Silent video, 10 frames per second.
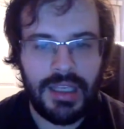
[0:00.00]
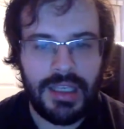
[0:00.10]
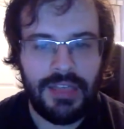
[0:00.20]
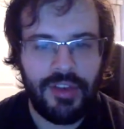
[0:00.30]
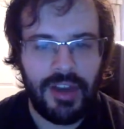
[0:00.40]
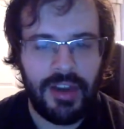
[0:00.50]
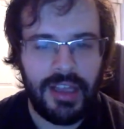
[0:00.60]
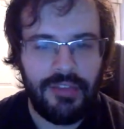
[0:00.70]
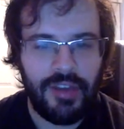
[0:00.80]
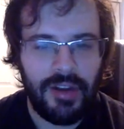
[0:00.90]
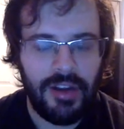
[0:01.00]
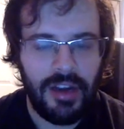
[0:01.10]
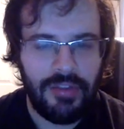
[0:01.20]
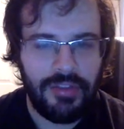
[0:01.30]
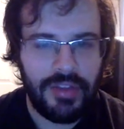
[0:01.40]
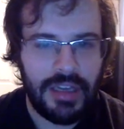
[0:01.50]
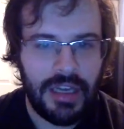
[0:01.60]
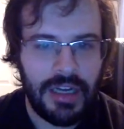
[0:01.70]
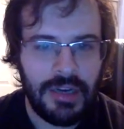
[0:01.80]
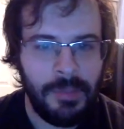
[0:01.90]
He very
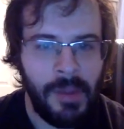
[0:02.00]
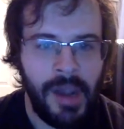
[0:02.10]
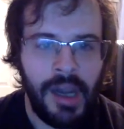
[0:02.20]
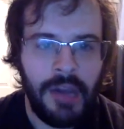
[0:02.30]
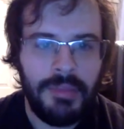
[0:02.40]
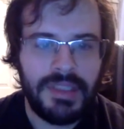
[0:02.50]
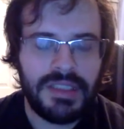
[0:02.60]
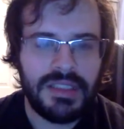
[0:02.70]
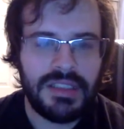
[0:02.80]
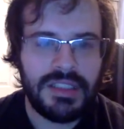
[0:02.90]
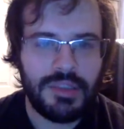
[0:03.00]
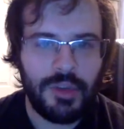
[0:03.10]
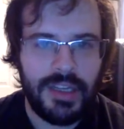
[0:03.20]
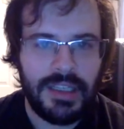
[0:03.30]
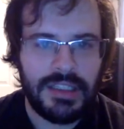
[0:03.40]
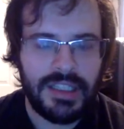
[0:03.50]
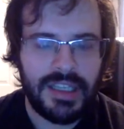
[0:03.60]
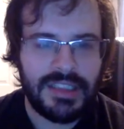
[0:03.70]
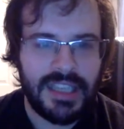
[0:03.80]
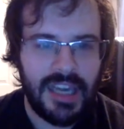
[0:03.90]
often misses his range and
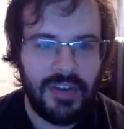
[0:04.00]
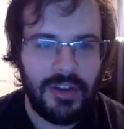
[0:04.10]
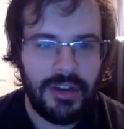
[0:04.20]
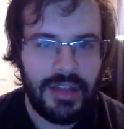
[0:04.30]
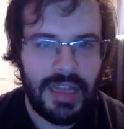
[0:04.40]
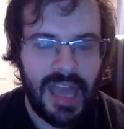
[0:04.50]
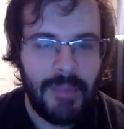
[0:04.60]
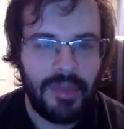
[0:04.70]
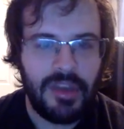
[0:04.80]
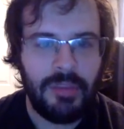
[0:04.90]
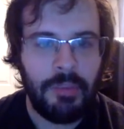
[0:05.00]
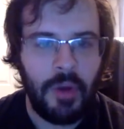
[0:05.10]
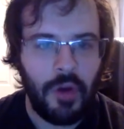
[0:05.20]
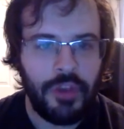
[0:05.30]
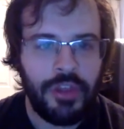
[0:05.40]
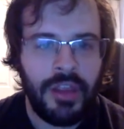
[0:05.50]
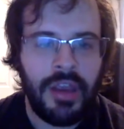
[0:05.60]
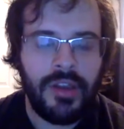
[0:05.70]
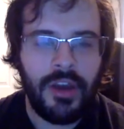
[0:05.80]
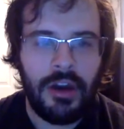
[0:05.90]
gets countered. That happened in both
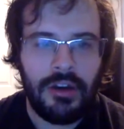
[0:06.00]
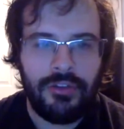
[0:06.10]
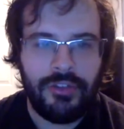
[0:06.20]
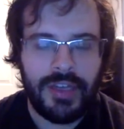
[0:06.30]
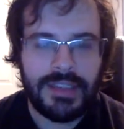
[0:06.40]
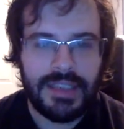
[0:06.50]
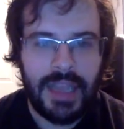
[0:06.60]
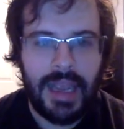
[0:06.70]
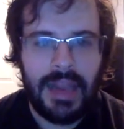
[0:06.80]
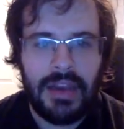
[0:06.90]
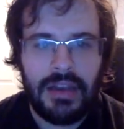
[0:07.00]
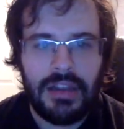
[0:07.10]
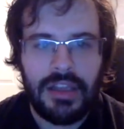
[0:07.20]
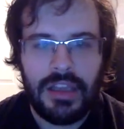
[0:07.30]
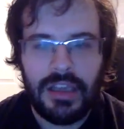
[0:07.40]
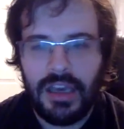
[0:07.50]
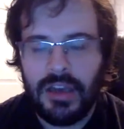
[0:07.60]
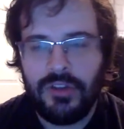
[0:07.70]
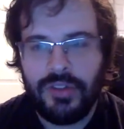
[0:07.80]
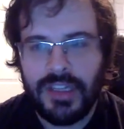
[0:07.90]
the Hunt fights and the
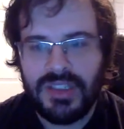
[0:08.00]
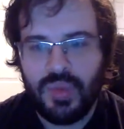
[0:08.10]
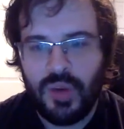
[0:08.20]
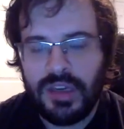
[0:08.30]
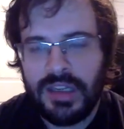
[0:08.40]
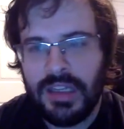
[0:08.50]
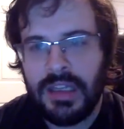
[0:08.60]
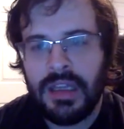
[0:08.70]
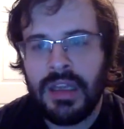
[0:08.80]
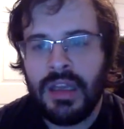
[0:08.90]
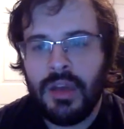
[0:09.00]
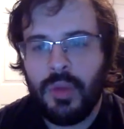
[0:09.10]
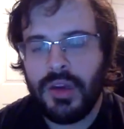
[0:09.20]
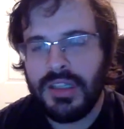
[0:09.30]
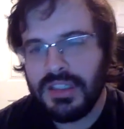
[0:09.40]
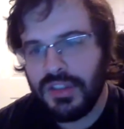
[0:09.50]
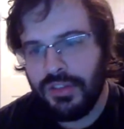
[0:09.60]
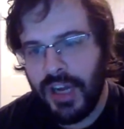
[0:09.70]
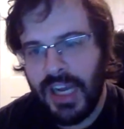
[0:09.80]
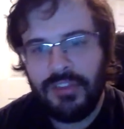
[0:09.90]
Ngannou fights. One he
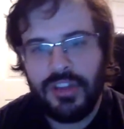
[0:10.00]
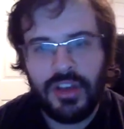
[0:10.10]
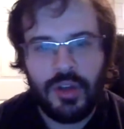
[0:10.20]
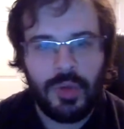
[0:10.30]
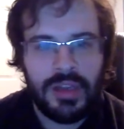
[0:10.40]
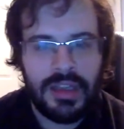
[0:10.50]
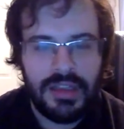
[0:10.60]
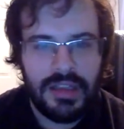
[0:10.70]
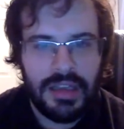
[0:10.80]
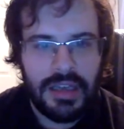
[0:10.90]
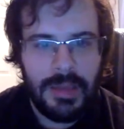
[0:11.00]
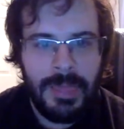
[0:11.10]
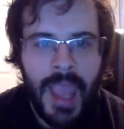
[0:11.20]
survived, the other one he didn't.